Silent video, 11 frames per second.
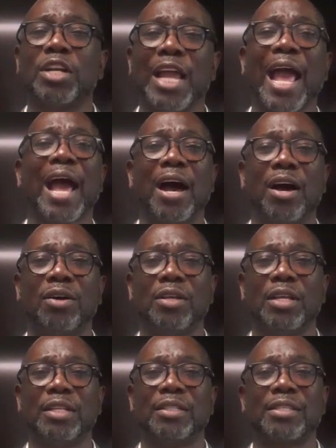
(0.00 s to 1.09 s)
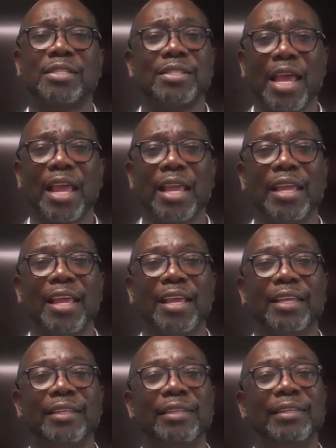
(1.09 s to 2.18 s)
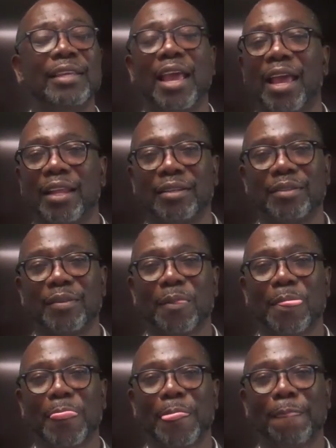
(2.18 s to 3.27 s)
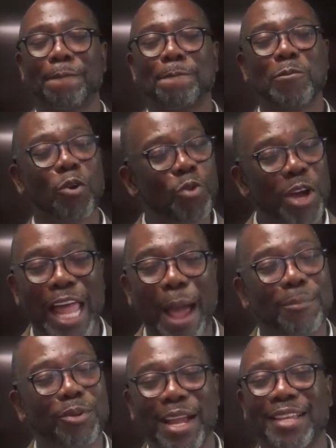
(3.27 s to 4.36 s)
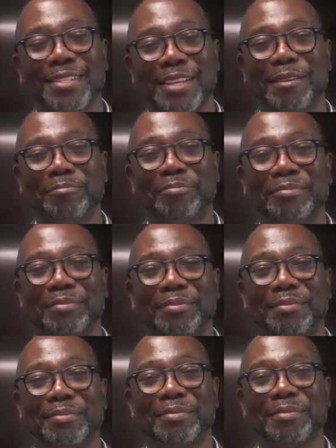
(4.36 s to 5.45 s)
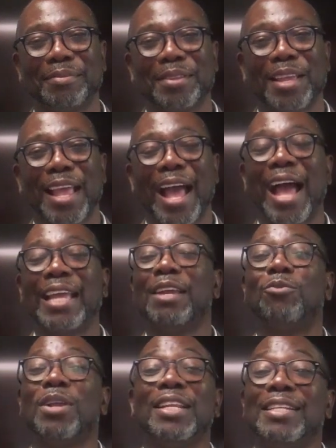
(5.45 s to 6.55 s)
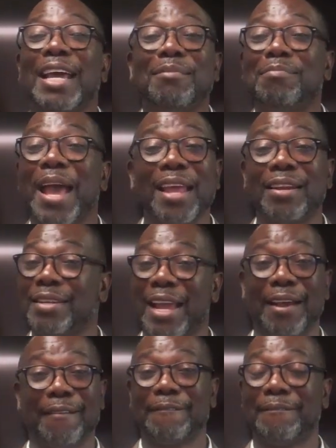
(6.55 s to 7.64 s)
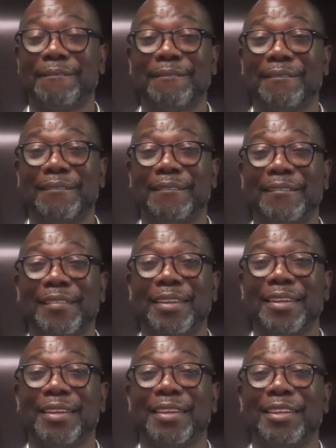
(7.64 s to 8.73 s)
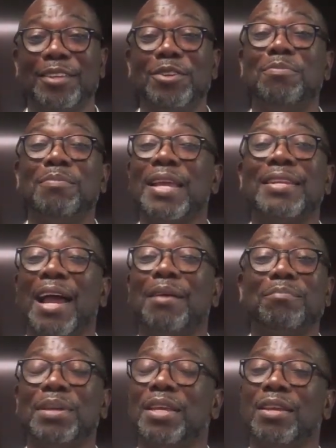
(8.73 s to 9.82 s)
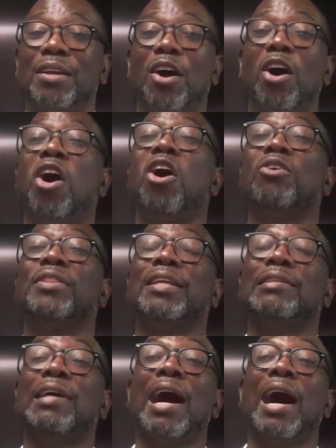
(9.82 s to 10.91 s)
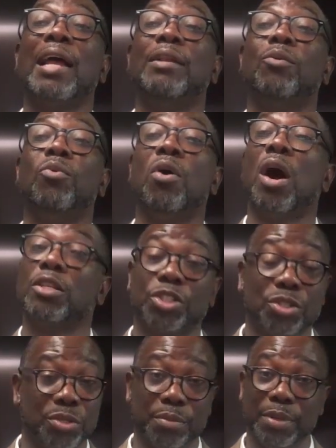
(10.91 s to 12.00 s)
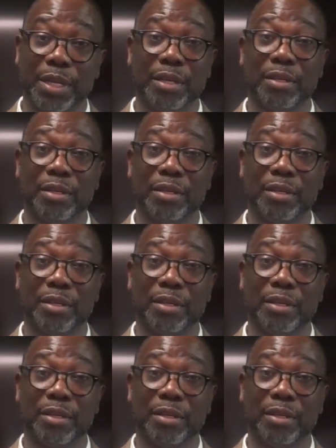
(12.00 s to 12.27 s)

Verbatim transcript: how to say, Yet will I praise Him. I, it really doesn't matter now. You may not be all that God wants you to be,